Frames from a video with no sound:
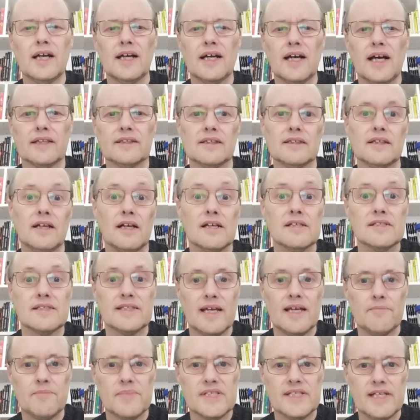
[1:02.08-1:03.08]
and the last
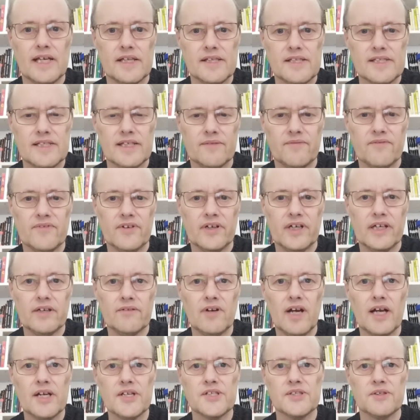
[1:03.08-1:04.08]
10% seemed very
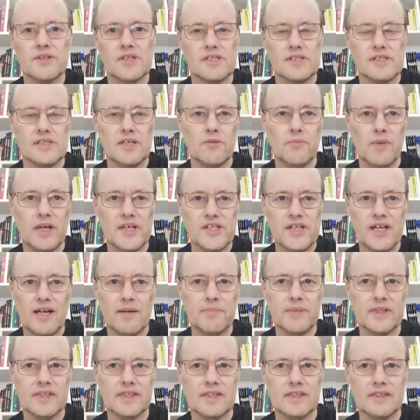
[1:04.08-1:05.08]
rushed because so much
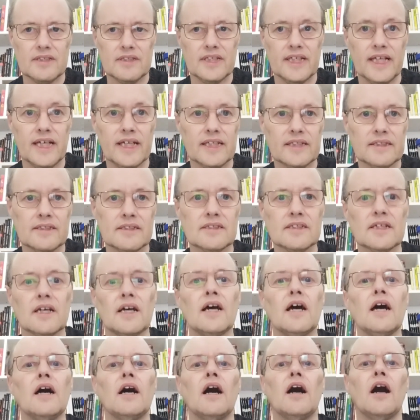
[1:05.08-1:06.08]
happened at the end.
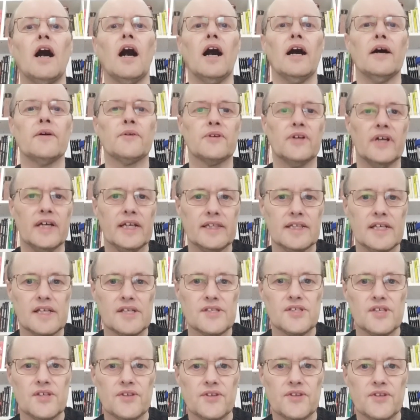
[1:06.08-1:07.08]
I would rate
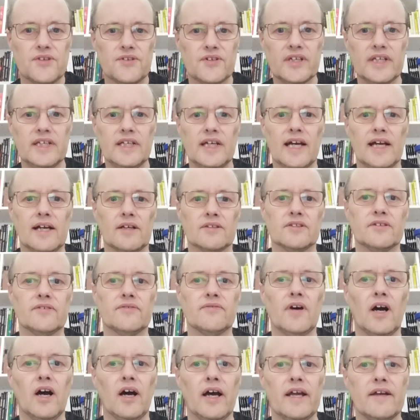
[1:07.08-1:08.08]
this 3 out of
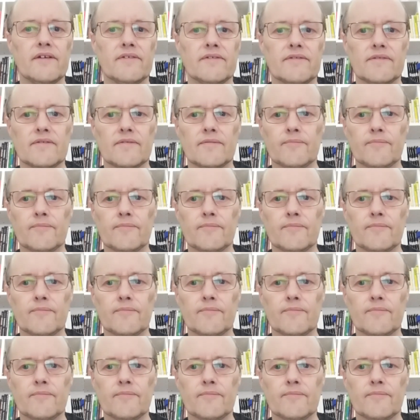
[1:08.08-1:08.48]
5.